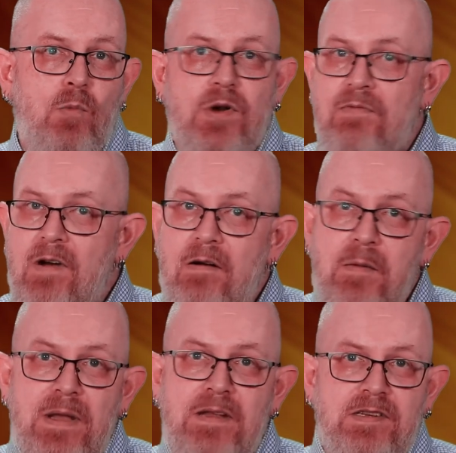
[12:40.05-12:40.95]
whatever our
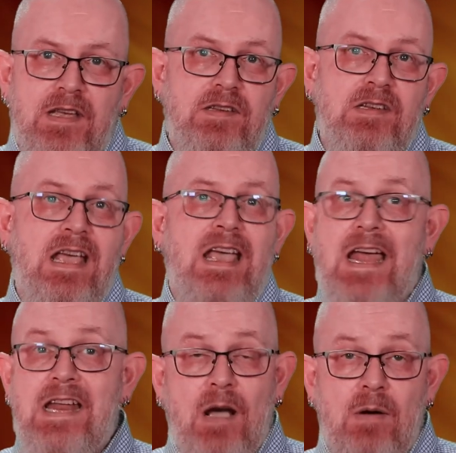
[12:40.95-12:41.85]
abilities
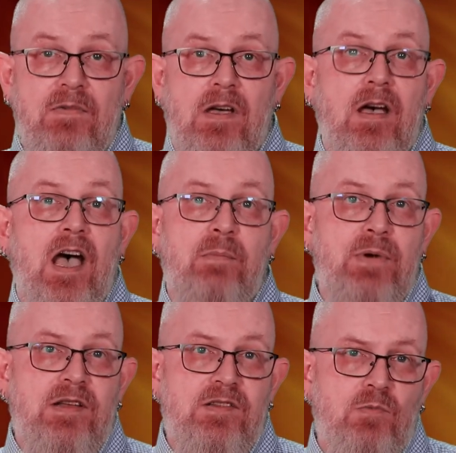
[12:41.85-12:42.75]
and however our
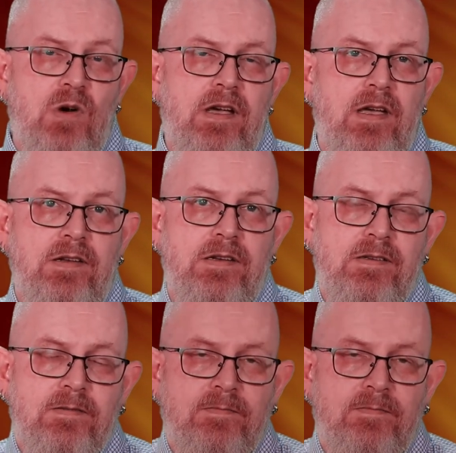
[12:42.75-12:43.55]
brains are wired.